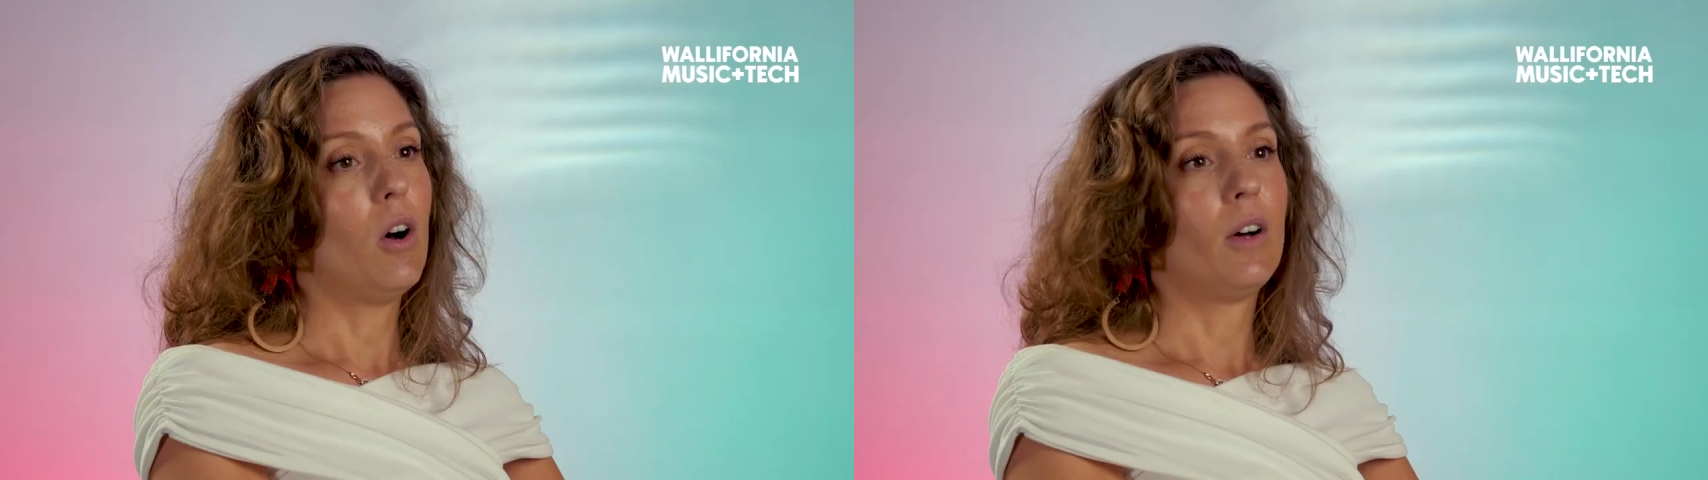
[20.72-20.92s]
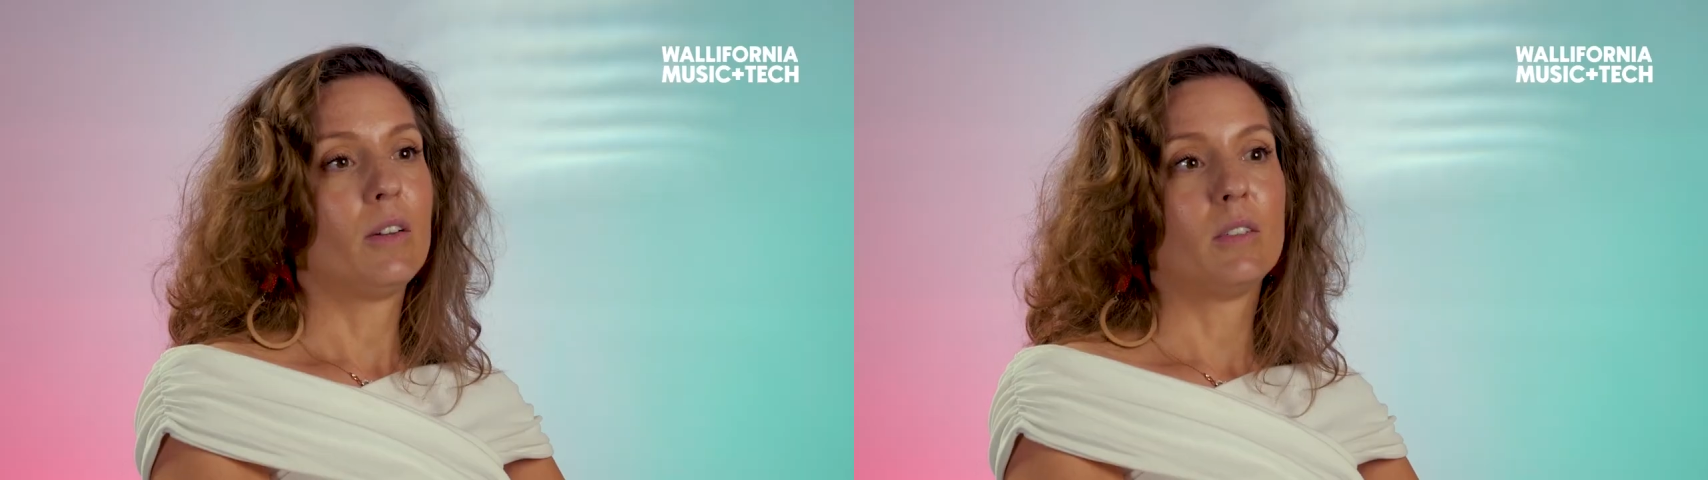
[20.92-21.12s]

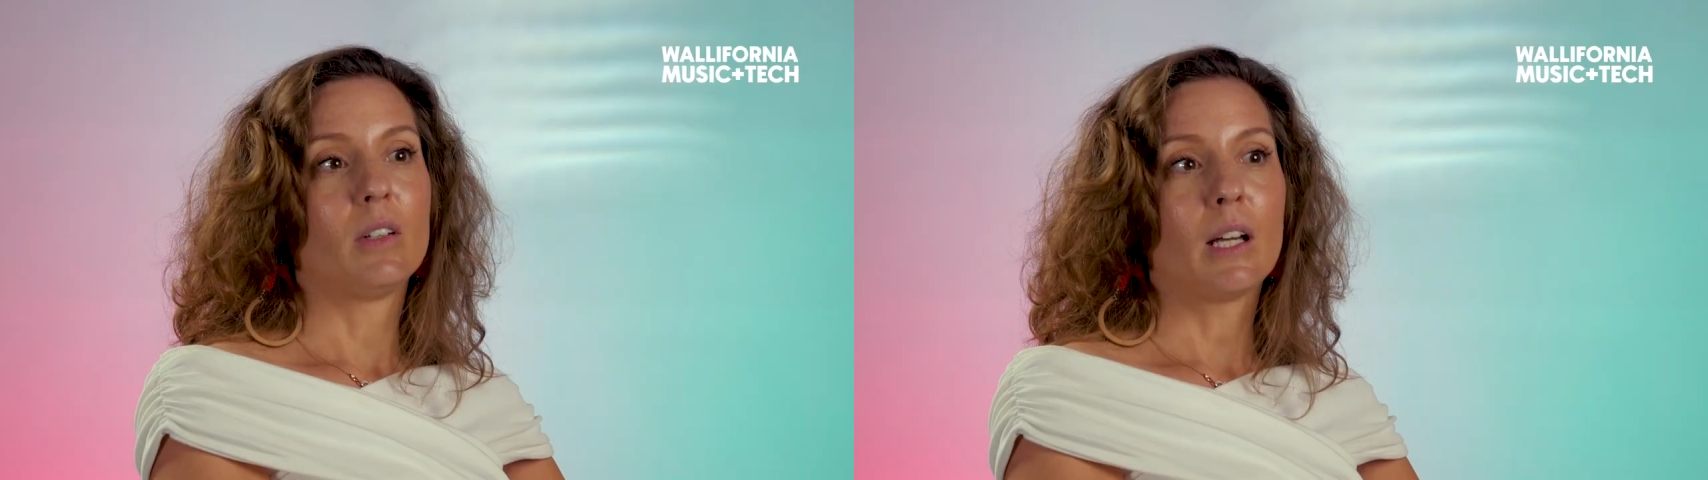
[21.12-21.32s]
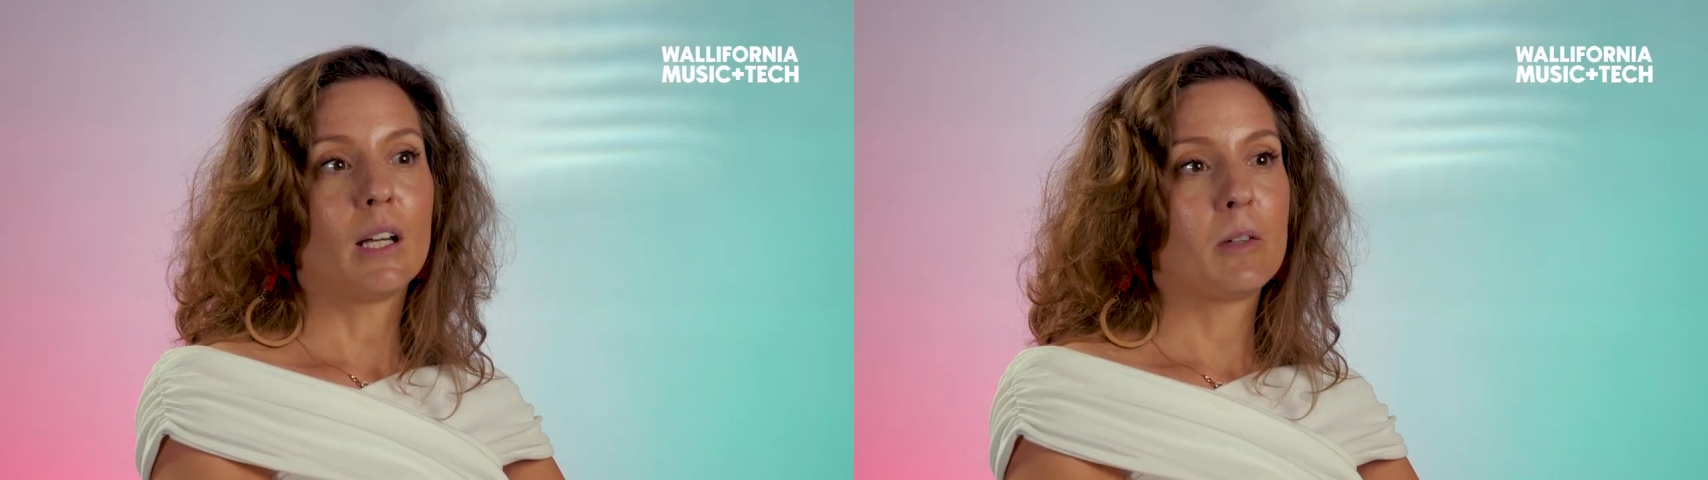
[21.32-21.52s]

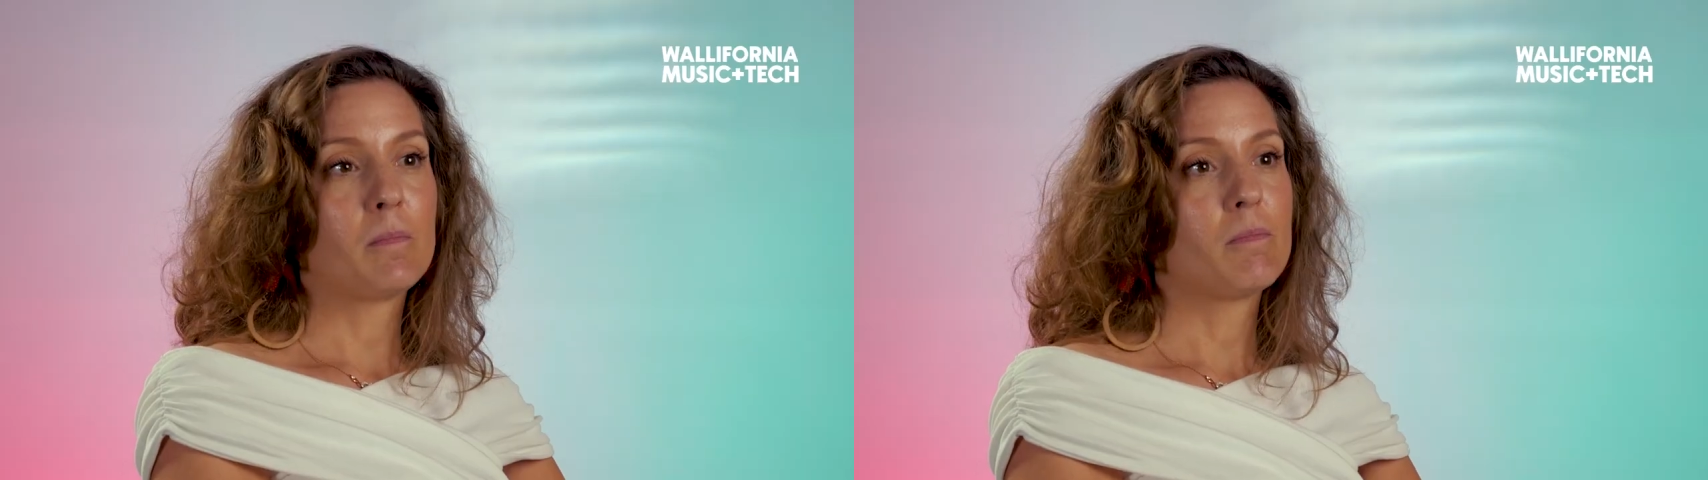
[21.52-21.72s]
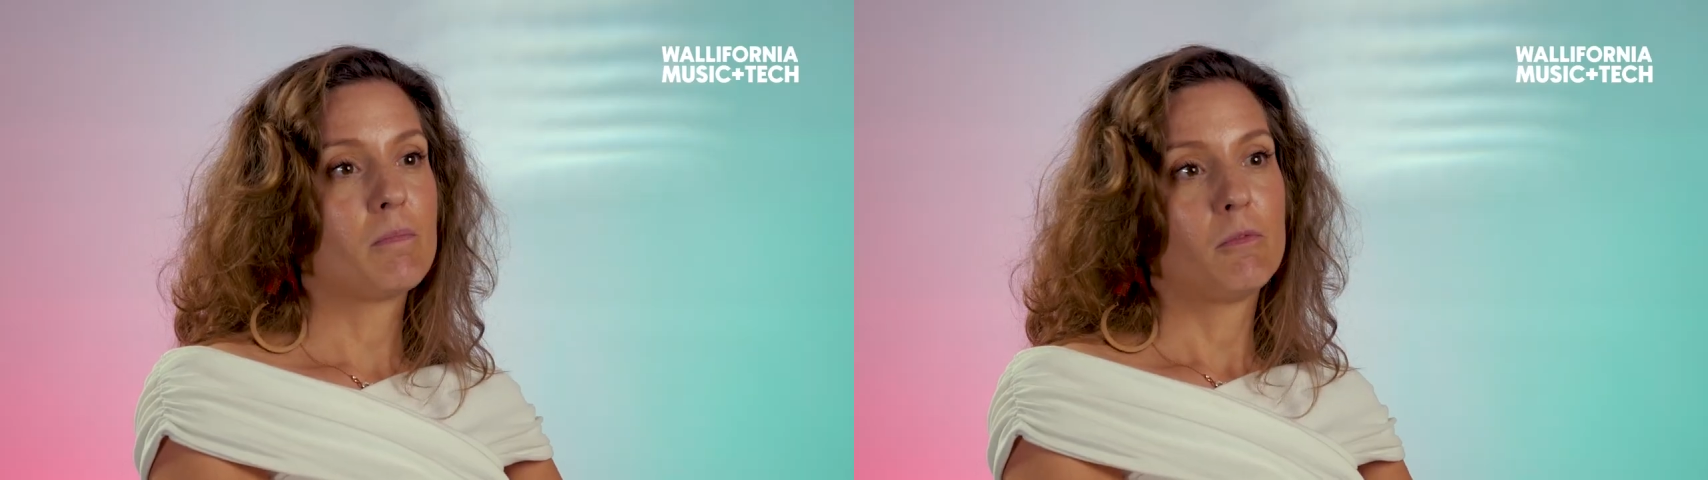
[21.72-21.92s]

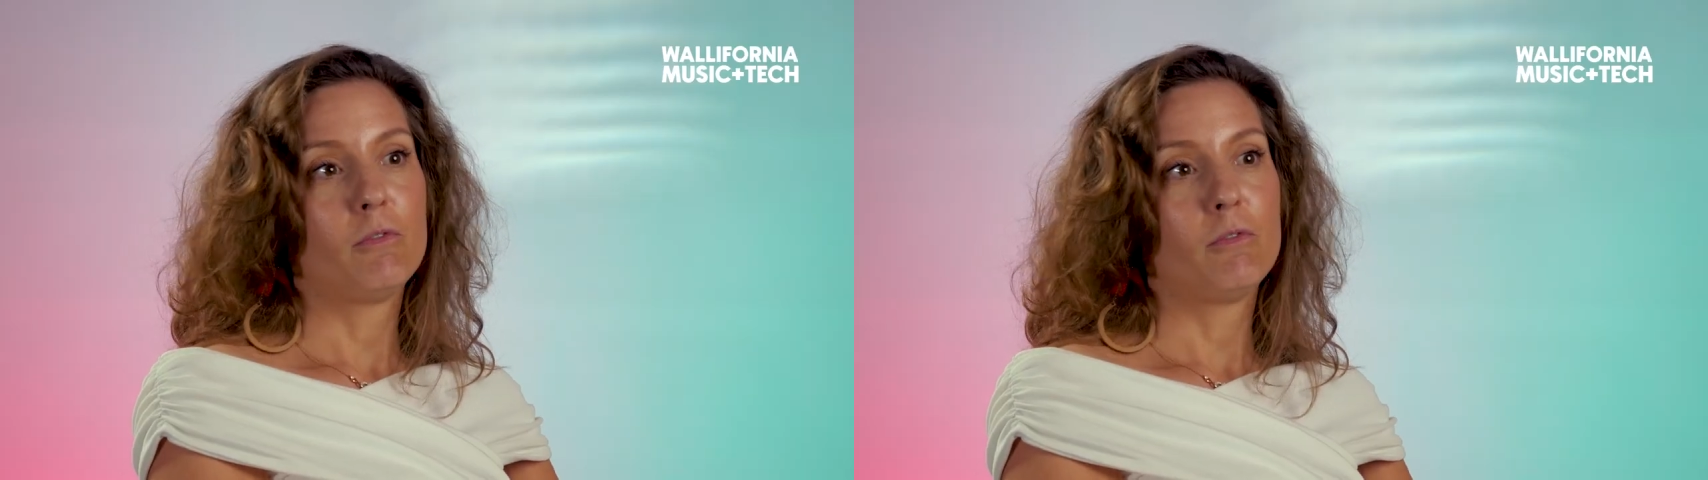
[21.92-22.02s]
on